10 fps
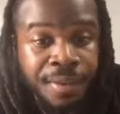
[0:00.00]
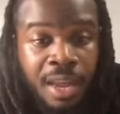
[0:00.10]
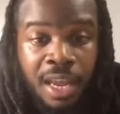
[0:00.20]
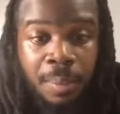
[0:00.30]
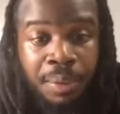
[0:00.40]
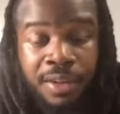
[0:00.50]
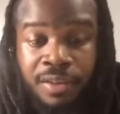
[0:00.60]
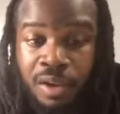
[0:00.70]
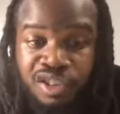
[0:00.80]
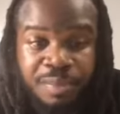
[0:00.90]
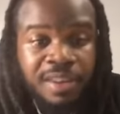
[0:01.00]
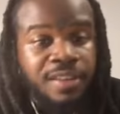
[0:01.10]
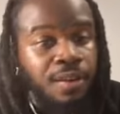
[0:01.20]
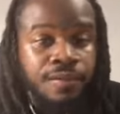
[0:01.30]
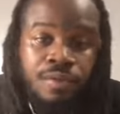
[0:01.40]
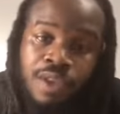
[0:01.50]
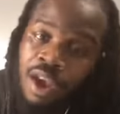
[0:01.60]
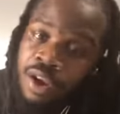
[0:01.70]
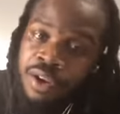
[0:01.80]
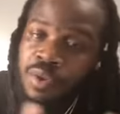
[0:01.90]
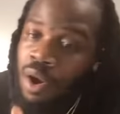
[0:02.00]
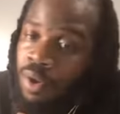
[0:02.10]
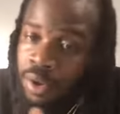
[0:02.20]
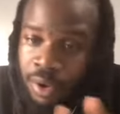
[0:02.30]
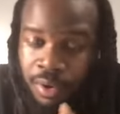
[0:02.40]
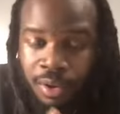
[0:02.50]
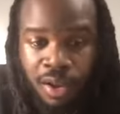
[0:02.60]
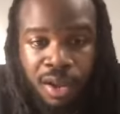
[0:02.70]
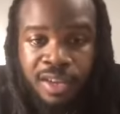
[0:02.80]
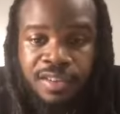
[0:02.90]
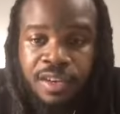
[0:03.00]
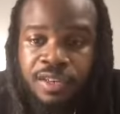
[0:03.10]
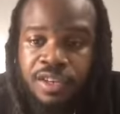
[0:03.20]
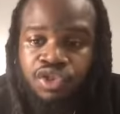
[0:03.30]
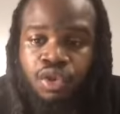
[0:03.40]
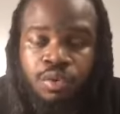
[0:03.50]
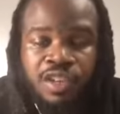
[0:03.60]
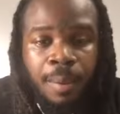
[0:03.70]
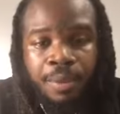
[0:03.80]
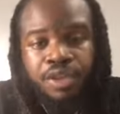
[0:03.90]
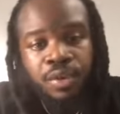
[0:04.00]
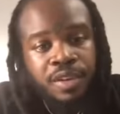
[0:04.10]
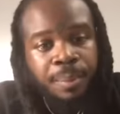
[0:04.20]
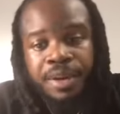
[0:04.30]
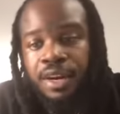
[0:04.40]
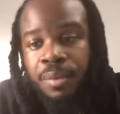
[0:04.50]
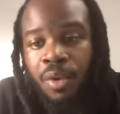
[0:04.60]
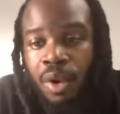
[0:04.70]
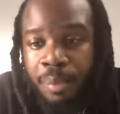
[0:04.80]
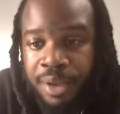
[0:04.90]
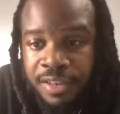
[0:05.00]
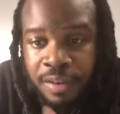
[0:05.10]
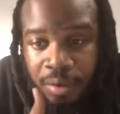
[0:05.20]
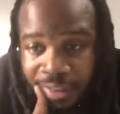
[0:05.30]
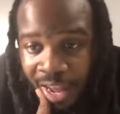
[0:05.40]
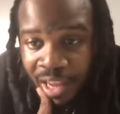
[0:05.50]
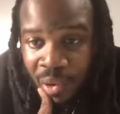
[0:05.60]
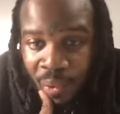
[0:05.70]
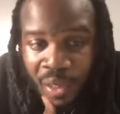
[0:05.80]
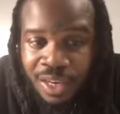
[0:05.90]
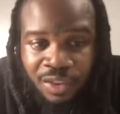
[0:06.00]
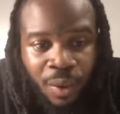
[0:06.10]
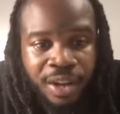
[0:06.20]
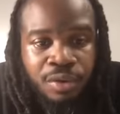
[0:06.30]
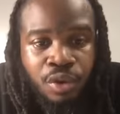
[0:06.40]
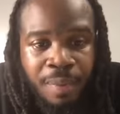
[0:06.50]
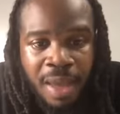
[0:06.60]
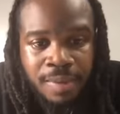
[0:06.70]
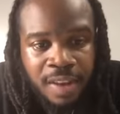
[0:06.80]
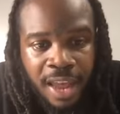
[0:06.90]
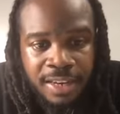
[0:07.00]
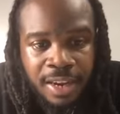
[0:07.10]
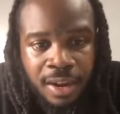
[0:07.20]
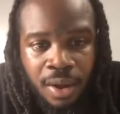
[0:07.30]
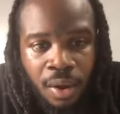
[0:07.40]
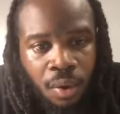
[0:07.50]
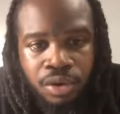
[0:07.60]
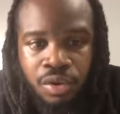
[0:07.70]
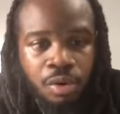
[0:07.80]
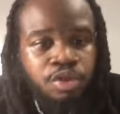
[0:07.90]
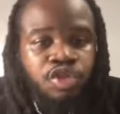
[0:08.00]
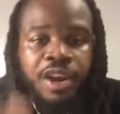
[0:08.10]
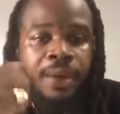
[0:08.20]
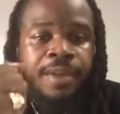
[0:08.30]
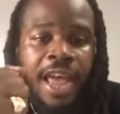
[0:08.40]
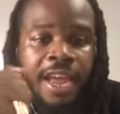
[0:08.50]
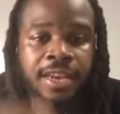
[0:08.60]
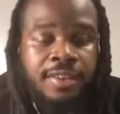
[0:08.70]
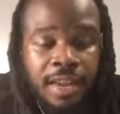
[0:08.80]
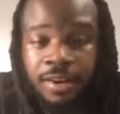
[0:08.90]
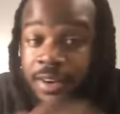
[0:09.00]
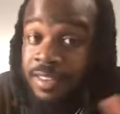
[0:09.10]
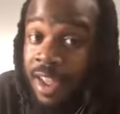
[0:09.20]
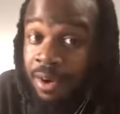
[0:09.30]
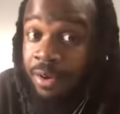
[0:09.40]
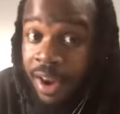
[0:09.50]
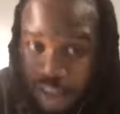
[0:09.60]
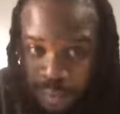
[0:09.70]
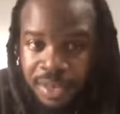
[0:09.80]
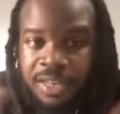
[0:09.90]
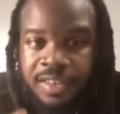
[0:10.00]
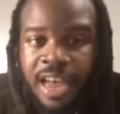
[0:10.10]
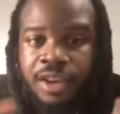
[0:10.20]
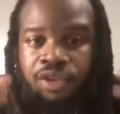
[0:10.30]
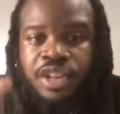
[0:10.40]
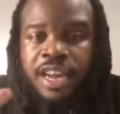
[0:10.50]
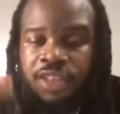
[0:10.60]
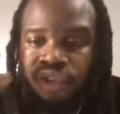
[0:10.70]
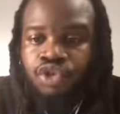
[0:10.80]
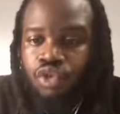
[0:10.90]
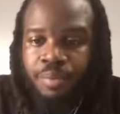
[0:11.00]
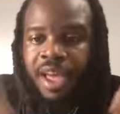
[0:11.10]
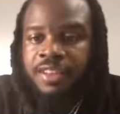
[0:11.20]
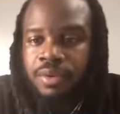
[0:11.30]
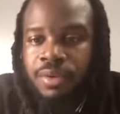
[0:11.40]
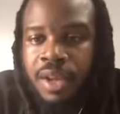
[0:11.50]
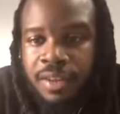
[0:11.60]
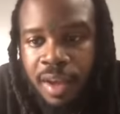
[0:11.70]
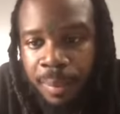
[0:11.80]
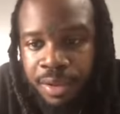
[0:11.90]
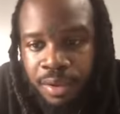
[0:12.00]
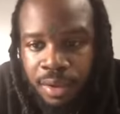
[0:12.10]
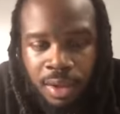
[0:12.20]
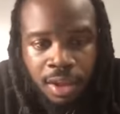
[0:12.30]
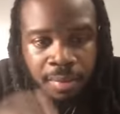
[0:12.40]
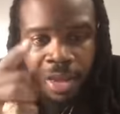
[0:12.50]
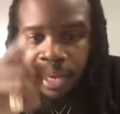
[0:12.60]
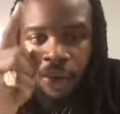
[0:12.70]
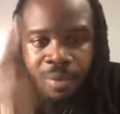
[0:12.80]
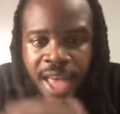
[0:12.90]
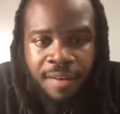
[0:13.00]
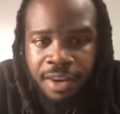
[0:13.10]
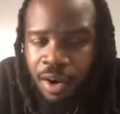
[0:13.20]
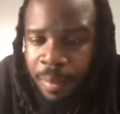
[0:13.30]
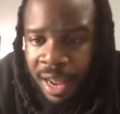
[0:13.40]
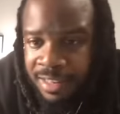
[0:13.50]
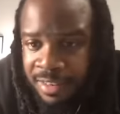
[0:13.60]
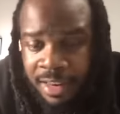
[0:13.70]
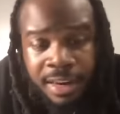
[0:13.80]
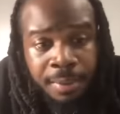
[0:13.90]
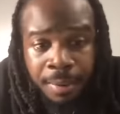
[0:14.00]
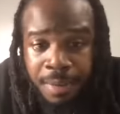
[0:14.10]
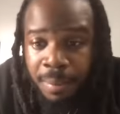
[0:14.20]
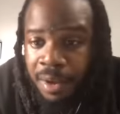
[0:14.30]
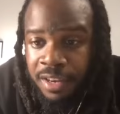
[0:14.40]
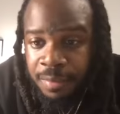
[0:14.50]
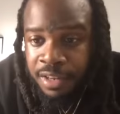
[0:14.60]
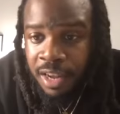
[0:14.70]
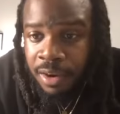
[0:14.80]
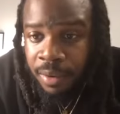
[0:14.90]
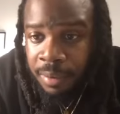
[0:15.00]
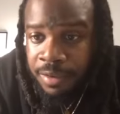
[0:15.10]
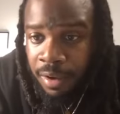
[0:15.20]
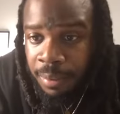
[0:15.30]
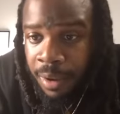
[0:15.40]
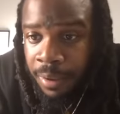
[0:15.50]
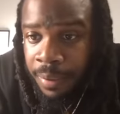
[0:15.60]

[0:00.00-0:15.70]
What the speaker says: It depends on, especially if you're younger, you older. Because the true temperature is up under them armpits, though. That's why you do babies like that. or you go straight up to anus. I know that sounds crazy, but this is how you check the true basal temperature. Man, don't be having nobody stick nothing up your butts, but y'all know what I'm talking about.